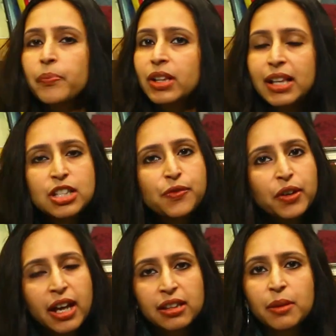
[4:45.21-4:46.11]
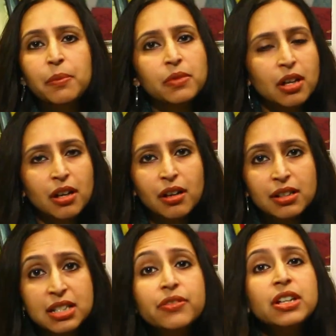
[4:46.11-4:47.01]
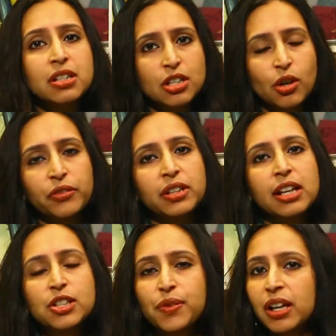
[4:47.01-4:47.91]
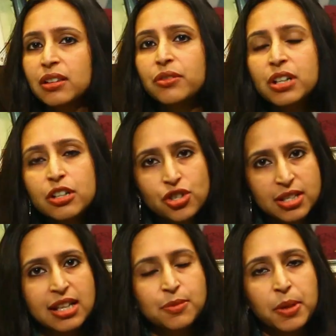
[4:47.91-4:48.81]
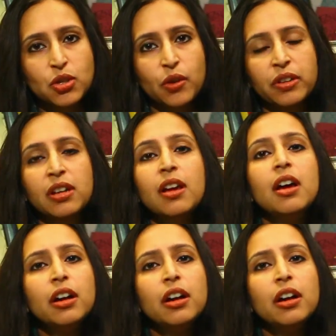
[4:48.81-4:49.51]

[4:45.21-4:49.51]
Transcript: Let's forget the divinity of it, let's forget the religious aspects of it.